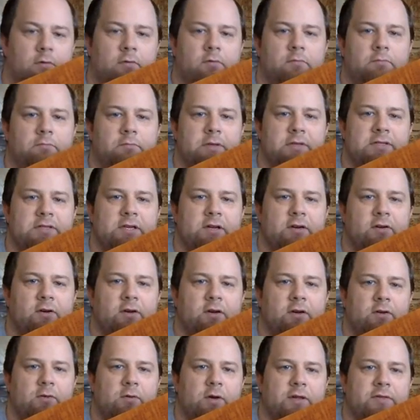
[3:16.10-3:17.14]

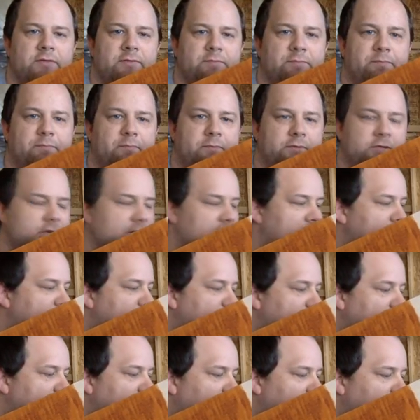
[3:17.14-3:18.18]
material with denatured
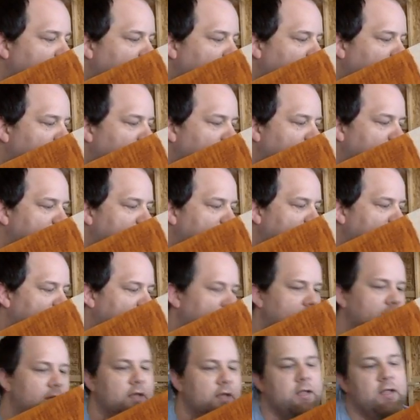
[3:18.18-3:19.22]
alcohol that we made,
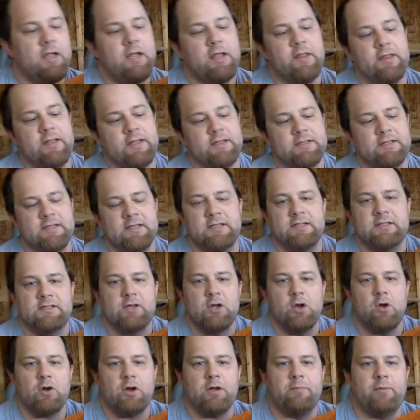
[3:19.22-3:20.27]
and this is
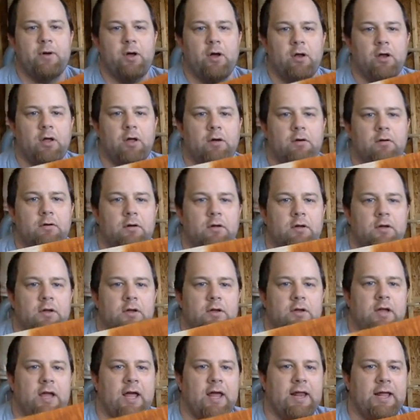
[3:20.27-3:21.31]
Cocobolo.
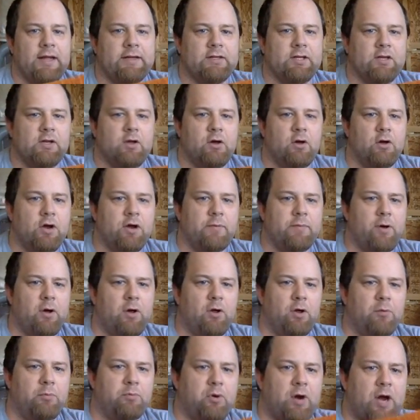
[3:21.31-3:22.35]
I like the
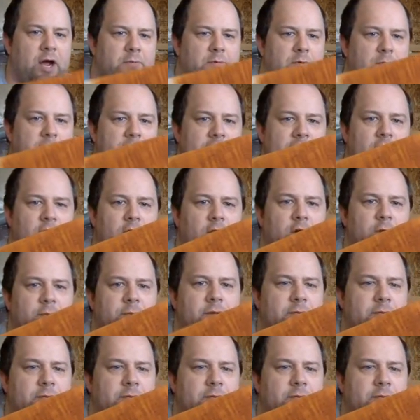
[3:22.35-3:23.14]
Cocobolo probably a little bit